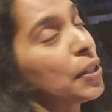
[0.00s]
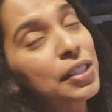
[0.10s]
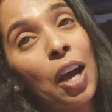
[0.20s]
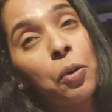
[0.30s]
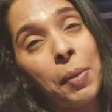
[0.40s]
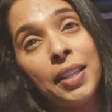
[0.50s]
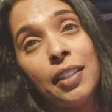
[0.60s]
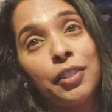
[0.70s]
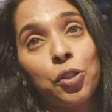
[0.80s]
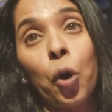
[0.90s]
We're now
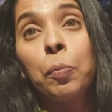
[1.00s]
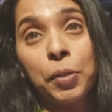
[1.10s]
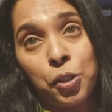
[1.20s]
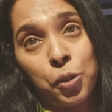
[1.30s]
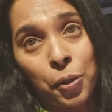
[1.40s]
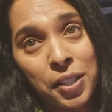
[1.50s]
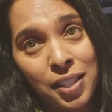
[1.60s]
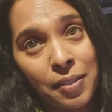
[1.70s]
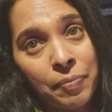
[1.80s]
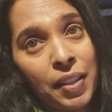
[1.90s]
making this open
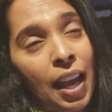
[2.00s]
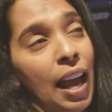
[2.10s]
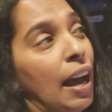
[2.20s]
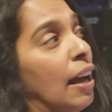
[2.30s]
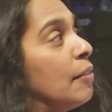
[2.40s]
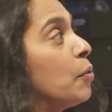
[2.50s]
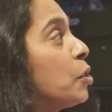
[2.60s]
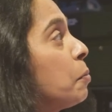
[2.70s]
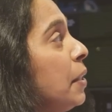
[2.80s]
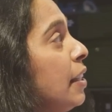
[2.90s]
source. Uh,
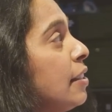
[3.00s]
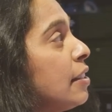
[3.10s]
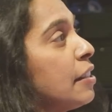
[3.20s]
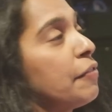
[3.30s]
which means